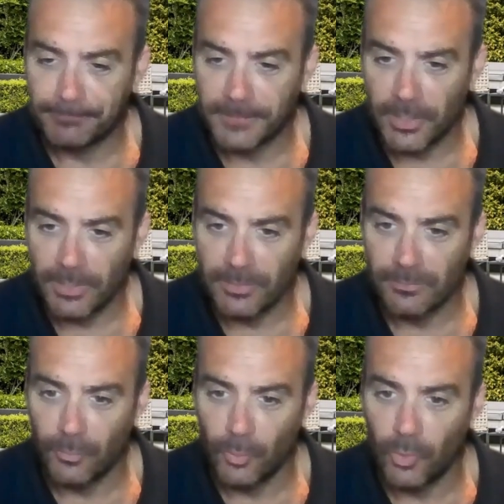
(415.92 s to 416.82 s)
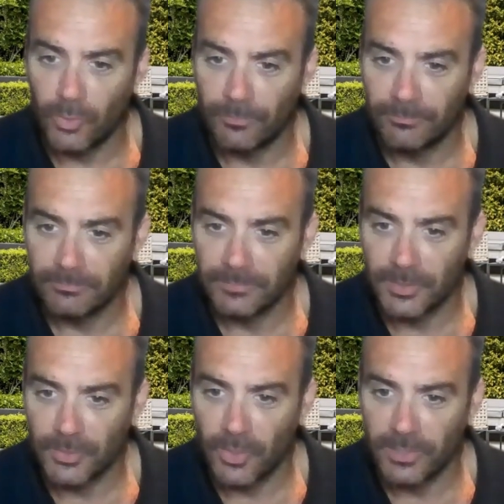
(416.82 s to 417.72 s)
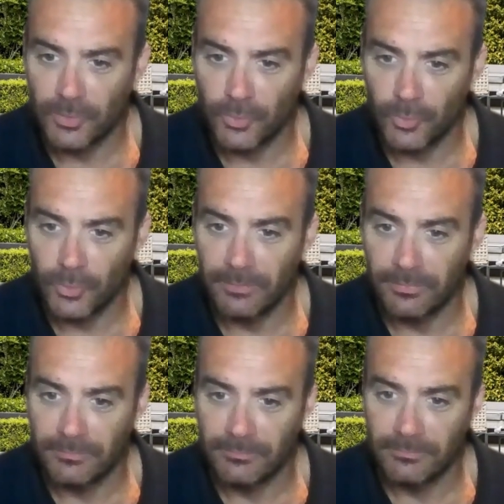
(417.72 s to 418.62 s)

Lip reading: So there was 4 designers who live.